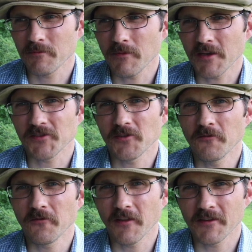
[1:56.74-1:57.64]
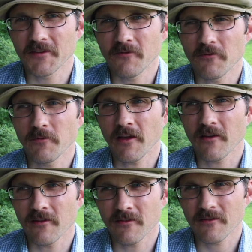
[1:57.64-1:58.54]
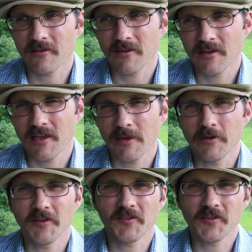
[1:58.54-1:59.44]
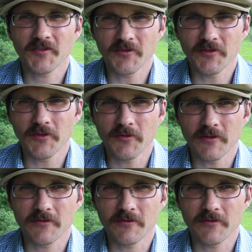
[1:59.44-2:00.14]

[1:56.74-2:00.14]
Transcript: my snowflakes and Rebecca. Him and his sister do